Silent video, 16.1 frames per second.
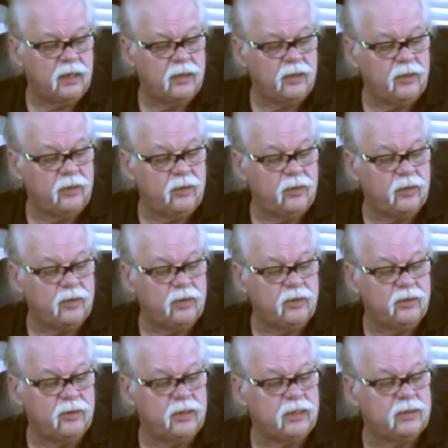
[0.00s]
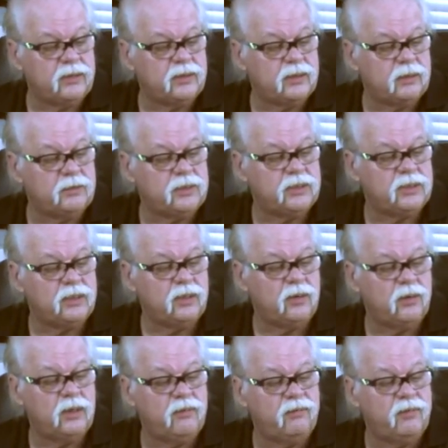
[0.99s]
you can do this. So I'm just going to
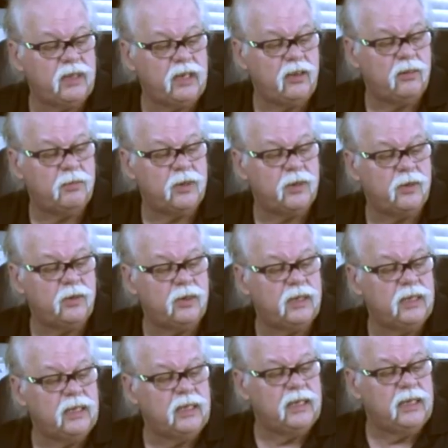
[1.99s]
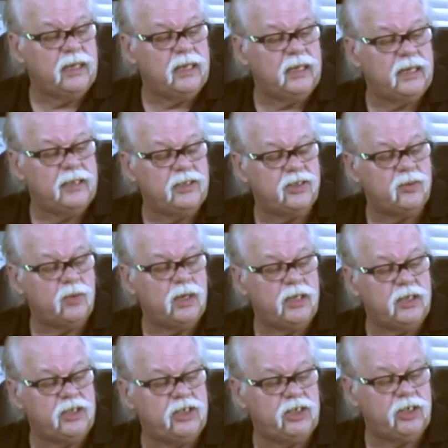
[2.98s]
go into video mode, and I just want
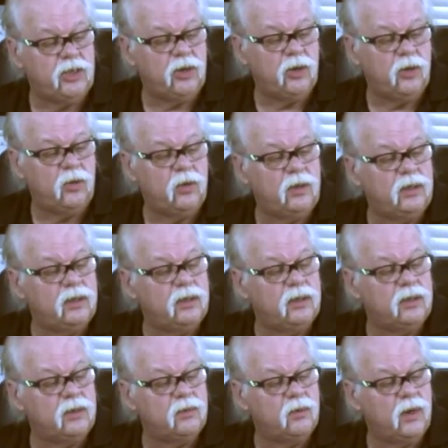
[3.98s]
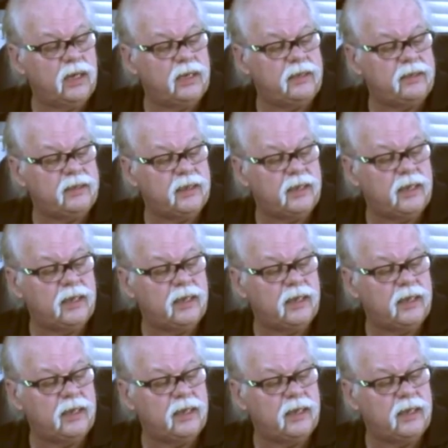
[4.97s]
to show what